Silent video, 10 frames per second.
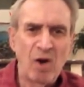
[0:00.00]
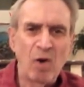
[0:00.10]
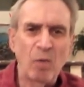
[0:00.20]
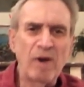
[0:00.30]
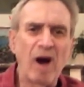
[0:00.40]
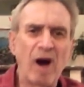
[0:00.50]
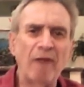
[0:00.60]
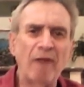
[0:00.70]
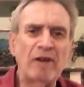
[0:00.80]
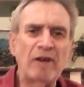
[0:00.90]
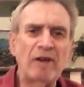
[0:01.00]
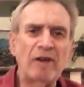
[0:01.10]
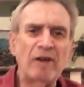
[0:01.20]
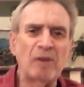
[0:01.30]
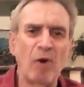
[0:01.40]
We are at the
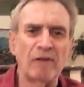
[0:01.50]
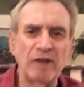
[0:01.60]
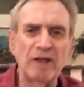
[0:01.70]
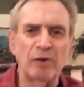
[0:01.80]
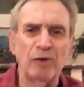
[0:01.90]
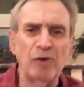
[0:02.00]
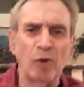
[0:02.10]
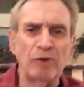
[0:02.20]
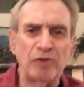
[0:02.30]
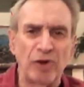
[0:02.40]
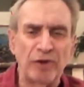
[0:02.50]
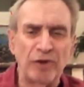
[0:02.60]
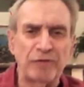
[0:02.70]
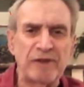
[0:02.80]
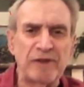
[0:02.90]
point of little or no return
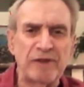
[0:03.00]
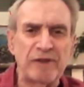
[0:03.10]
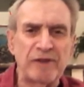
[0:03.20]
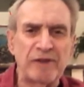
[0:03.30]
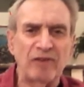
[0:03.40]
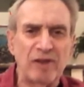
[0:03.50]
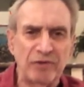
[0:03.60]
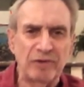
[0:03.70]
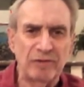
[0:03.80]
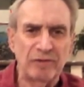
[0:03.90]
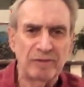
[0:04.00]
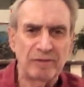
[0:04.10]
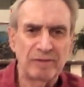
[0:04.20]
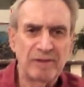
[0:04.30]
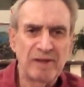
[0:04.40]
for tax increases.
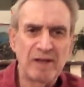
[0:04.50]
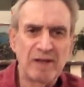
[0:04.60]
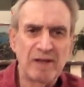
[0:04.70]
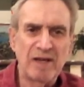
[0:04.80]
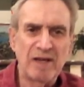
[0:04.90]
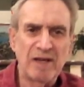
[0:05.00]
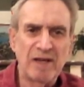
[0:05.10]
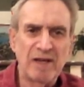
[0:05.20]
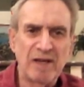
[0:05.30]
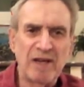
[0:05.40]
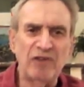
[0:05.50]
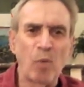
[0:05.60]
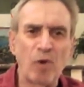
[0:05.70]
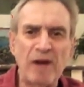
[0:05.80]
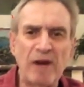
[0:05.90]
Is it
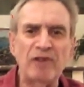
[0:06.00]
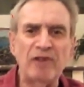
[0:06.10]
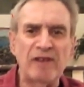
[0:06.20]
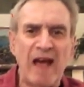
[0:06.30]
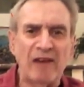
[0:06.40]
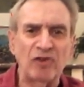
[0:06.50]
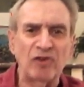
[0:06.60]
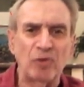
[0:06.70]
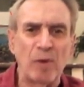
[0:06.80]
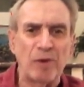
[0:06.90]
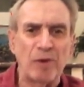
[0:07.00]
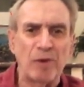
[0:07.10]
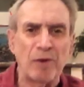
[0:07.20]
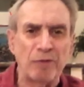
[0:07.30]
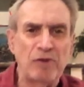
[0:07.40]
worth raising taxes where the
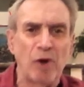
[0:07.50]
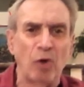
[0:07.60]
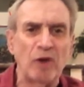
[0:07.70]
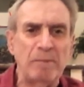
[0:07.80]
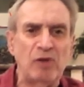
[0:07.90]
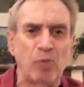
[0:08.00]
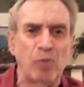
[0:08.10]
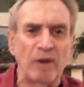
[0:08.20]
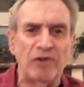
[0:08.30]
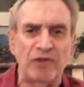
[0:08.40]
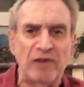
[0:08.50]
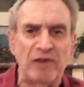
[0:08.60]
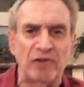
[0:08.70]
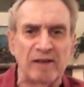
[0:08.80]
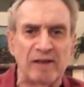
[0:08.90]
revenue would only be 20 cents
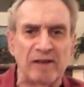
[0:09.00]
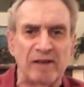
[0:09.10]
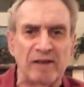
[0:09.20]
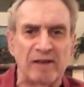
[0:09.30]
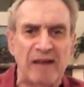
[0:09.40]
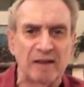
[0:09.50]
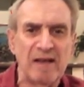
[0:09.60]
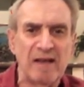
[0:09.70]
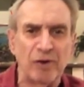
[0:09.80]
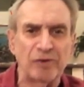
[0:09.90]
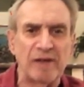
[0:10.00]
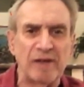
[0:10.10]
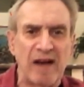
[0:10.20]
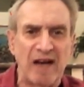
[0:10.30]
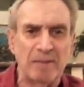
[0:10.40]
on the dollar and hurt the
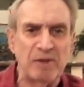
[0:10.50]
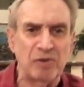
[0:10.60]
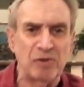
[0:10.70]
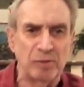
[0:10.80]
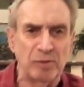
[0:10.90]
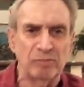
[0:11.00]
economy to boot?